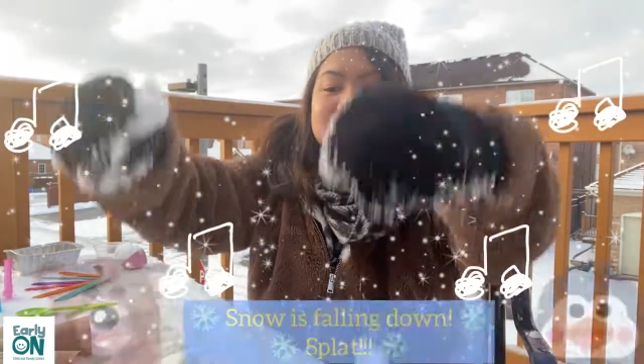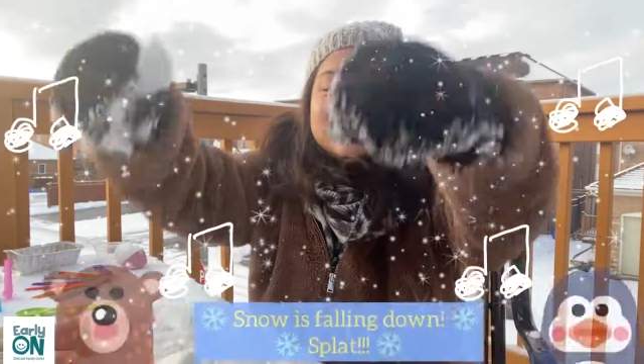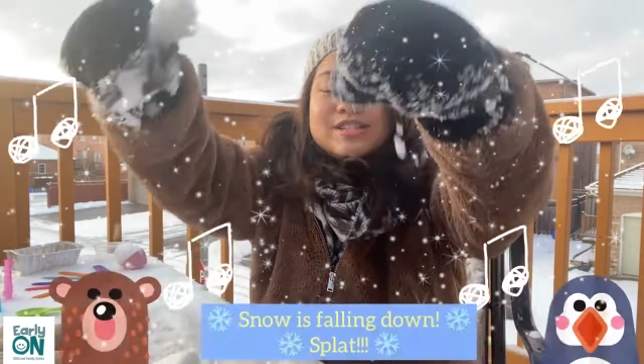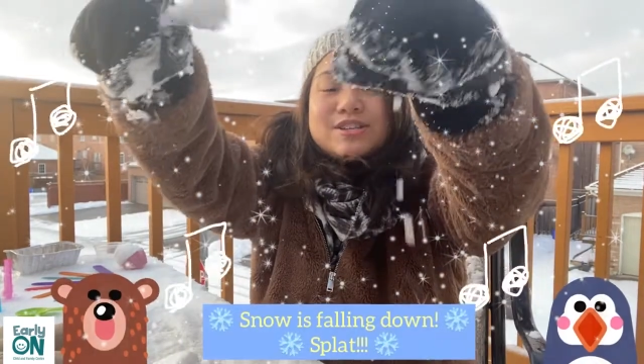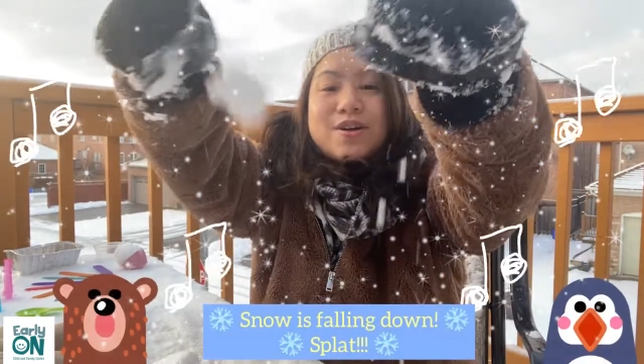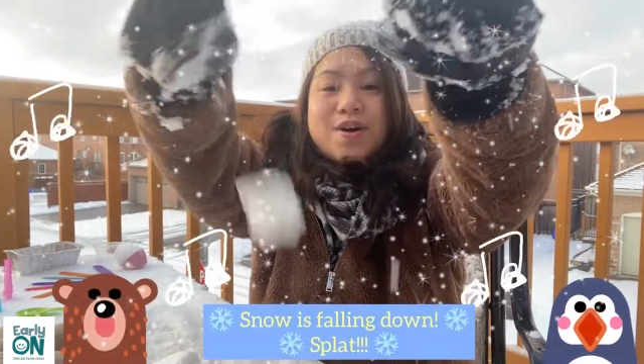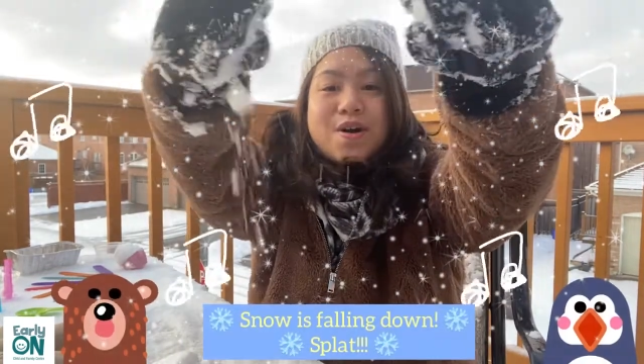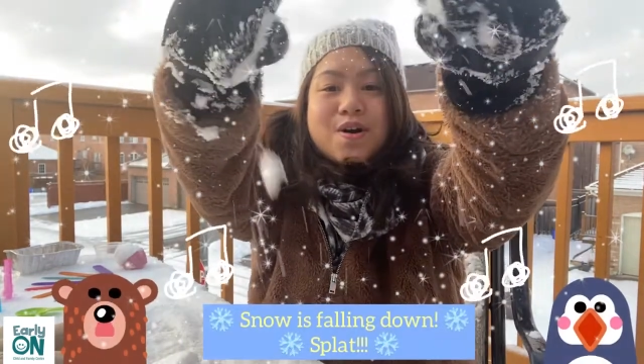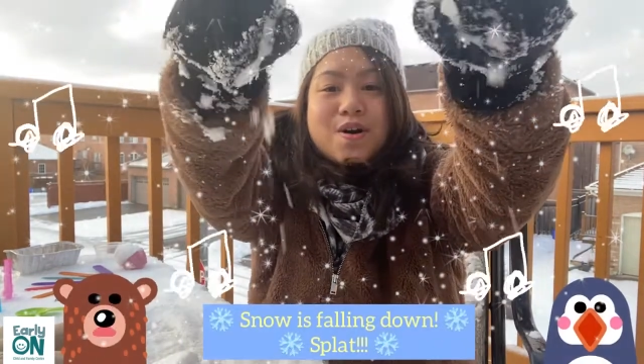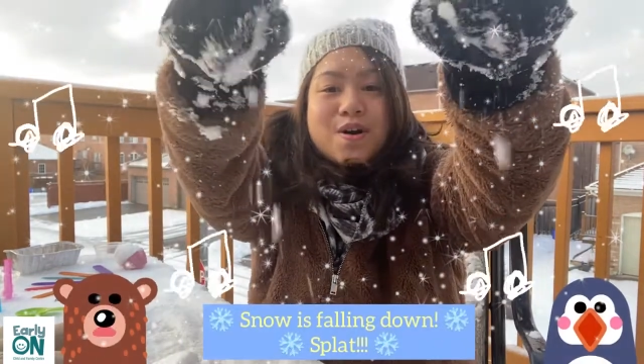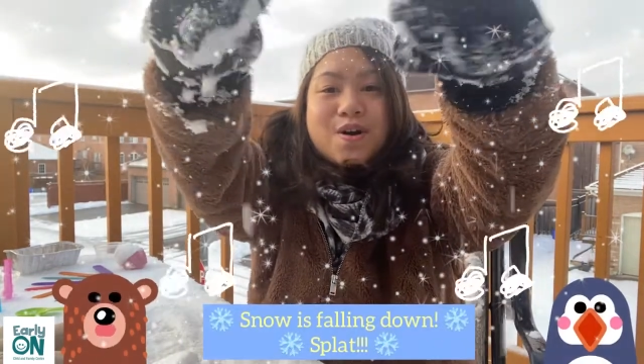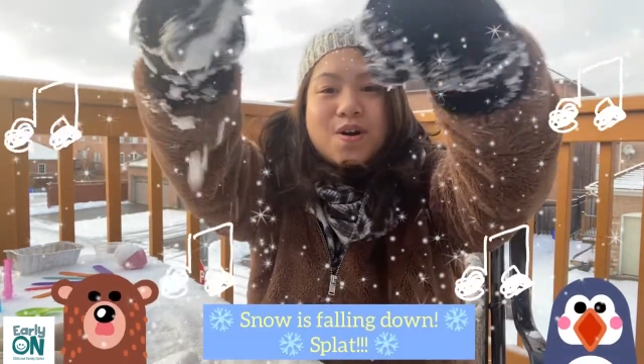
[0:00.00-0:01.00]

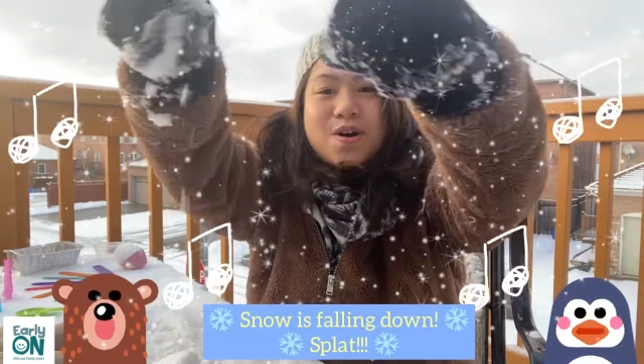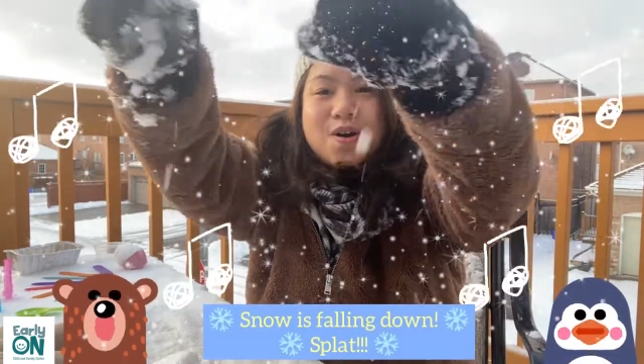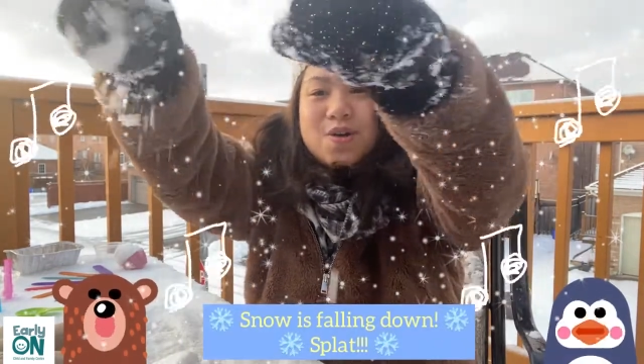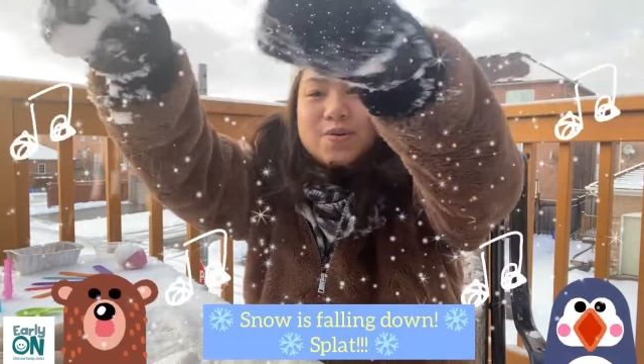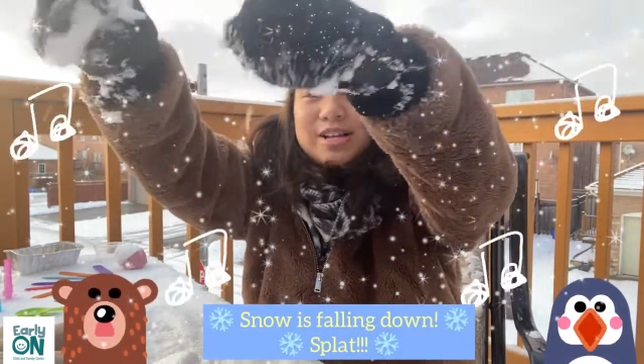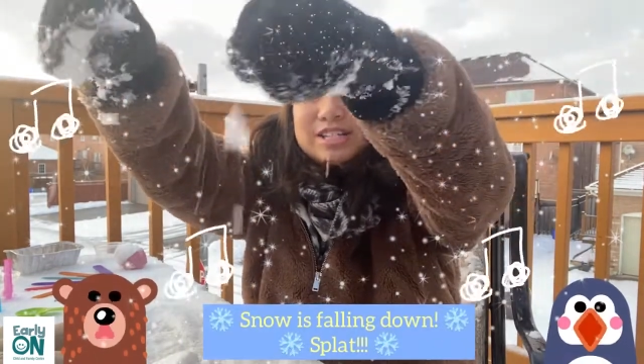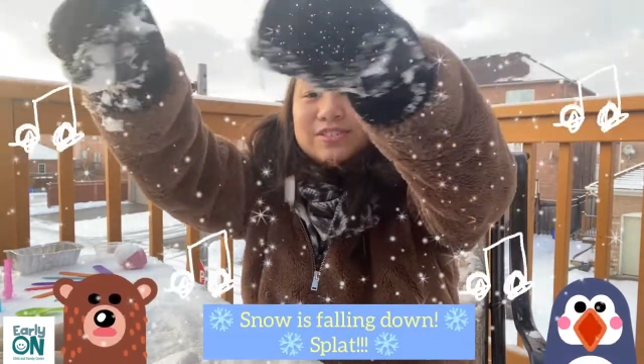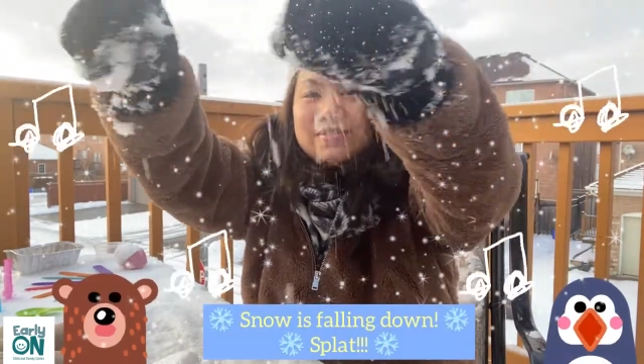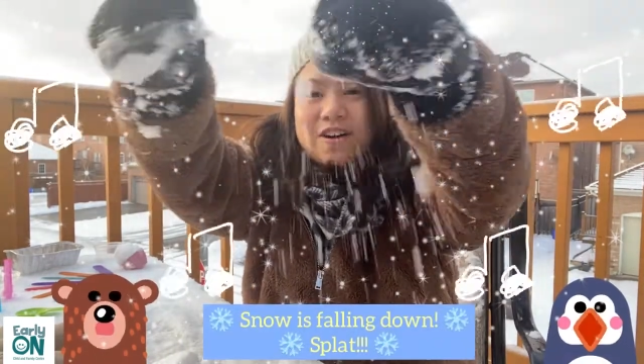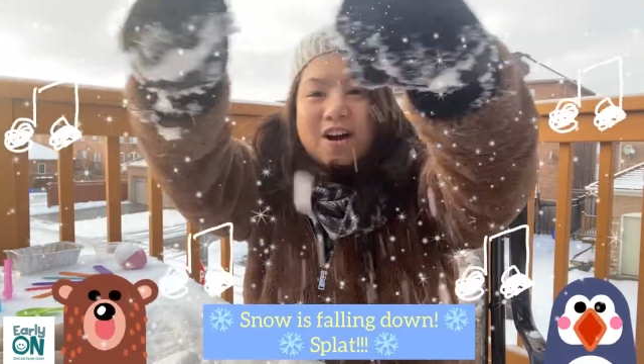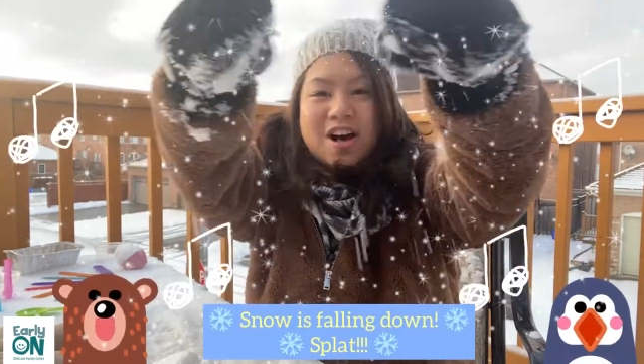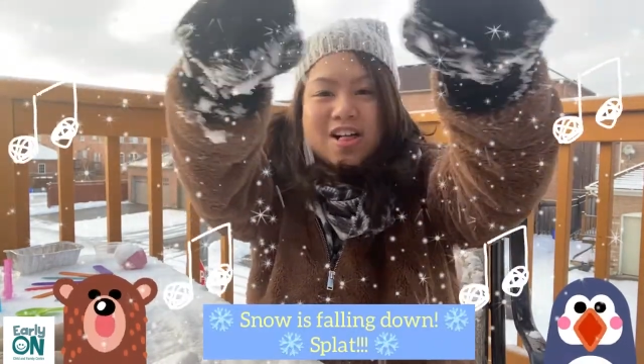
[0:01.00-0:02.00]
Snow is
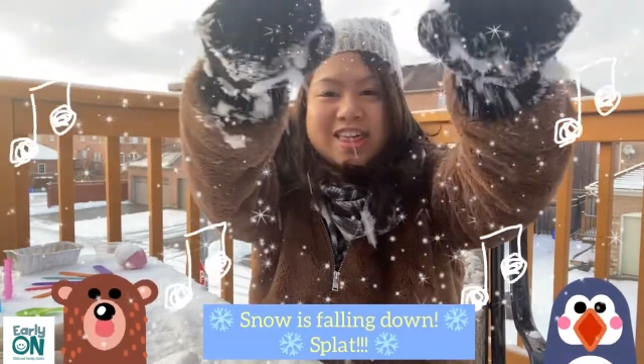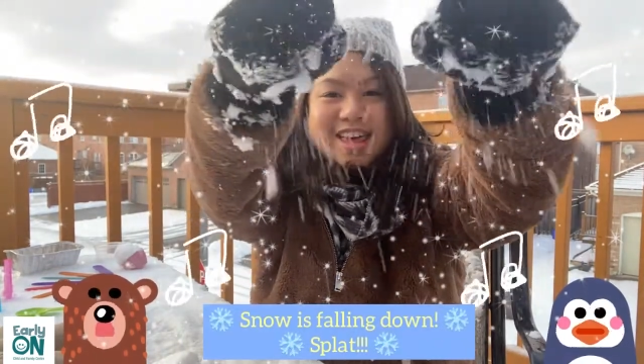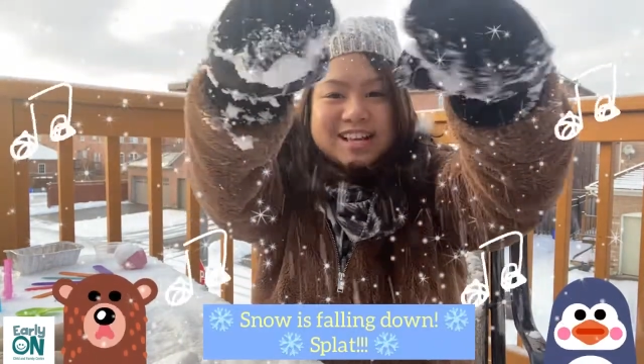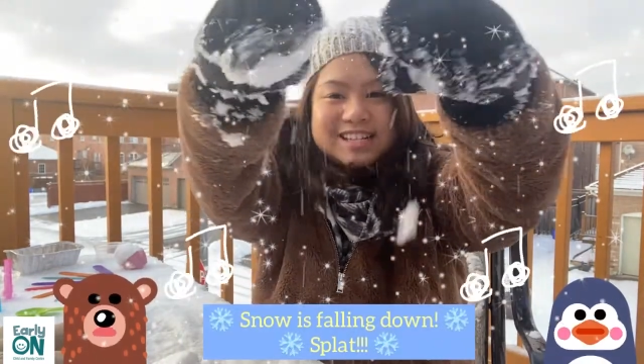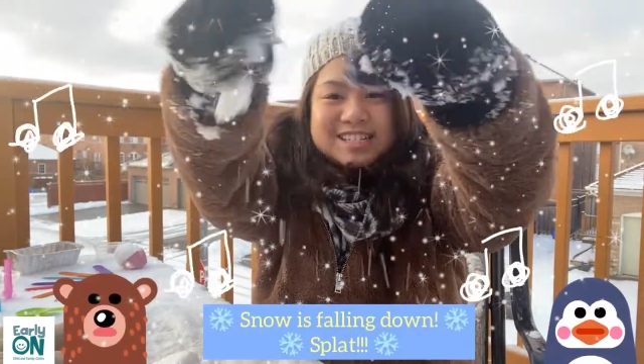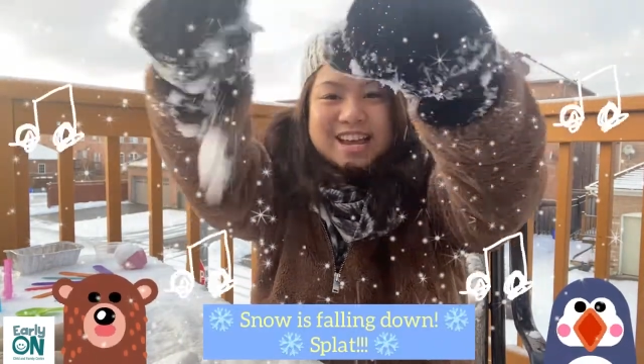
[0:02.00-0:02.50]
falling